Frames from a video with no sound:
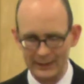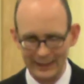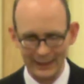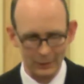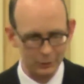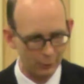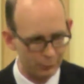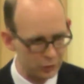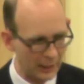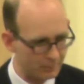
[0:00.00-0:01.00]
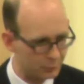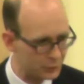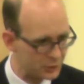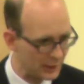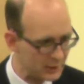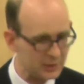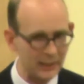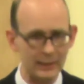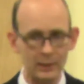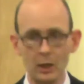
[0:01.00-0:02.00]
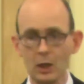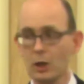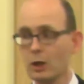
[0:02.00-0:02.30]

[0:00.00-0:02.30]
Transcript: the end of chapter 16